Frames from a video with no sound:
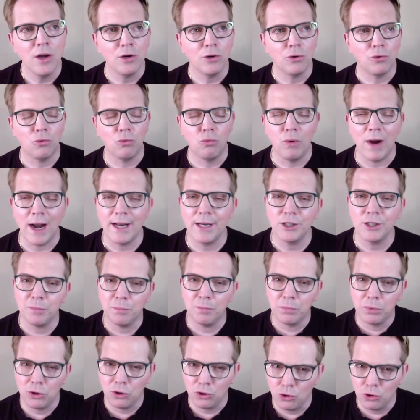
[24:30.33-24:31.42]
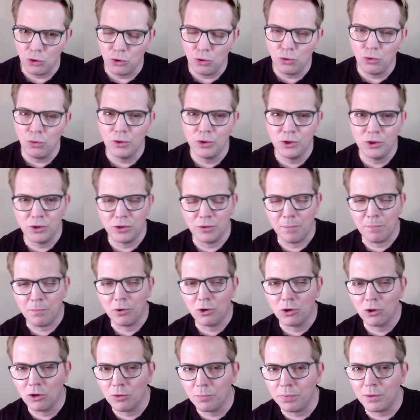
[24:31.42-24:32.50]
reddish blue to
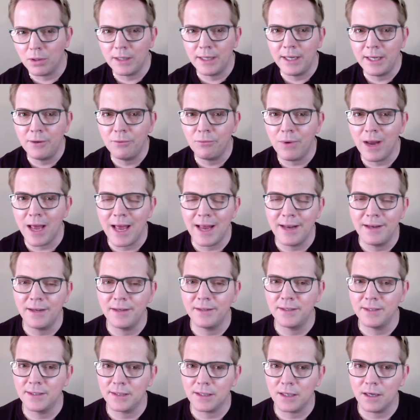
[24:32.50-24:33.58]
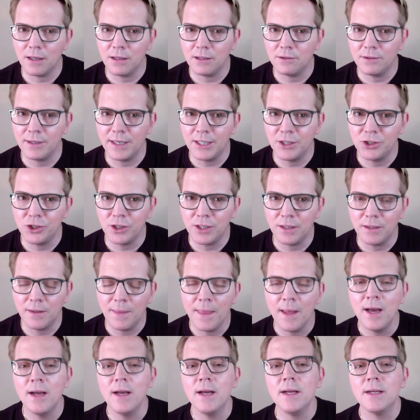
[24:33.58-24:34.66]
purpley red discoloration.
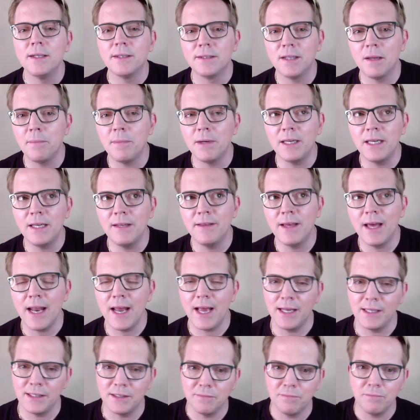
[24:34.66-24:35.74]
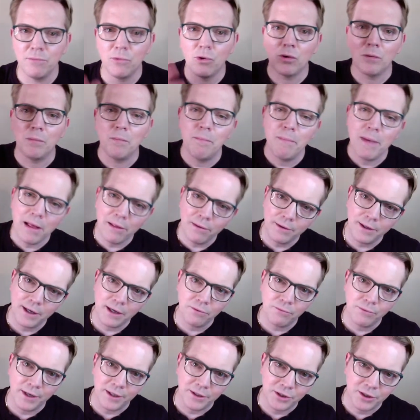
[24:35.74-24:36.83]
Somebody that has more melanin
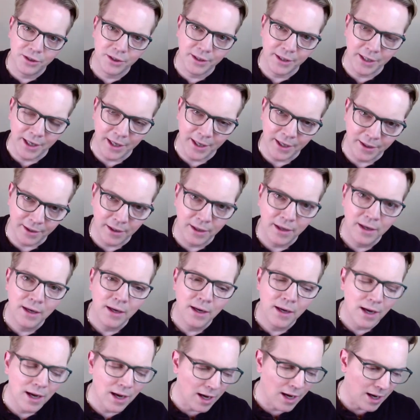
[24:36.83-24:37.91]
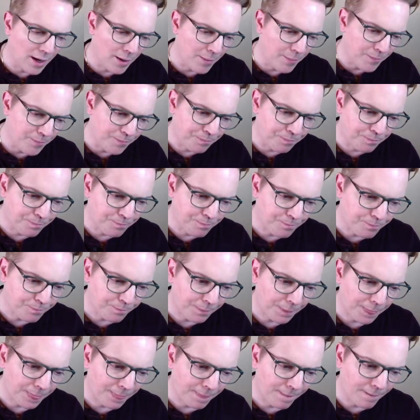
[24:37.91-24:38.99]
rich skin, um,
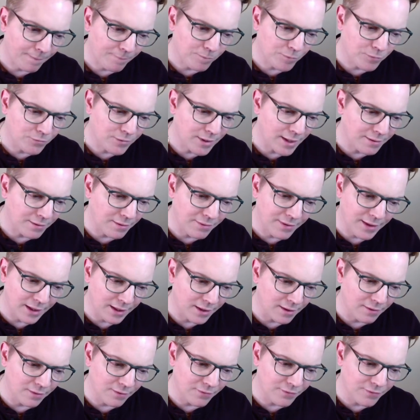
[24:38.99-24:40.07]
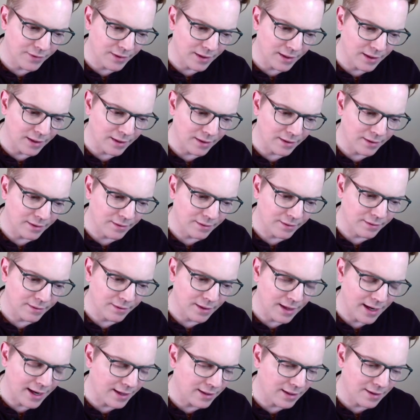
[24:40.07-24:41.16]
I'm trying to think of, uh,
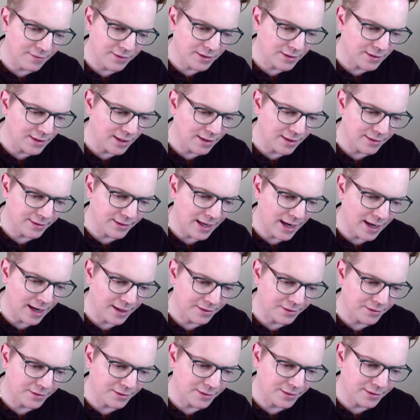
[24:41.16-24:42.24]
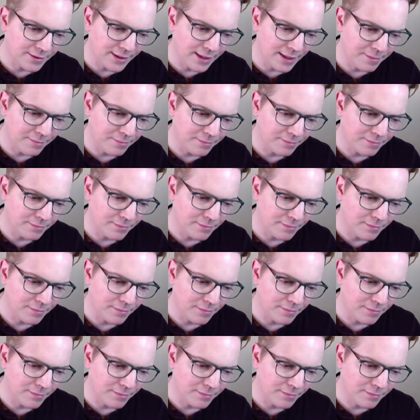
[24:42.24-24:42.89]
I can never say this actor's name